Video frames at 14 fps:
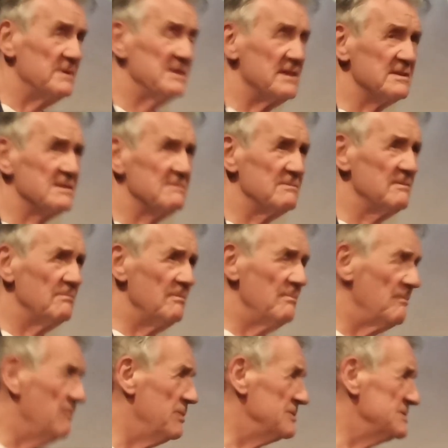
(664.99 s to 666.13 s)
It must be just
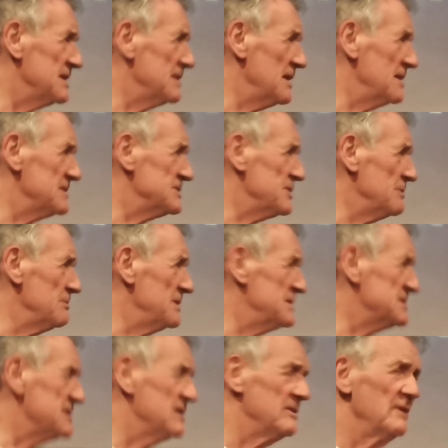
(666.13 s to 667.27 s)
treated like
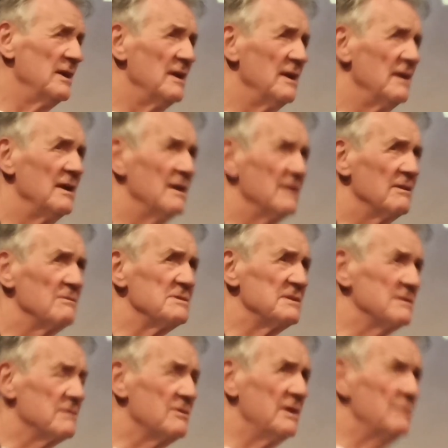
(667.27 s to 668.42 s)
zombies. So
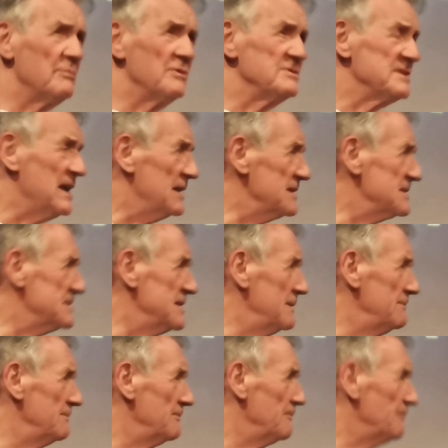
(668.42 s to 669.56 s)
there was a great
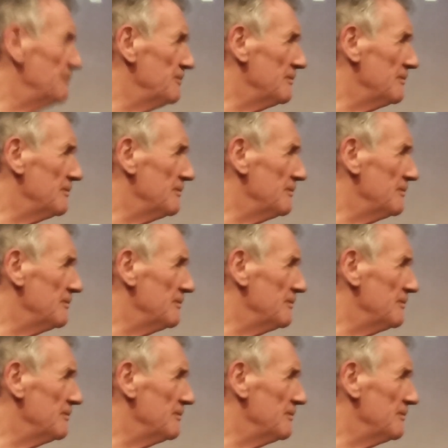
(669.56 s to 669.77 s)
brutality.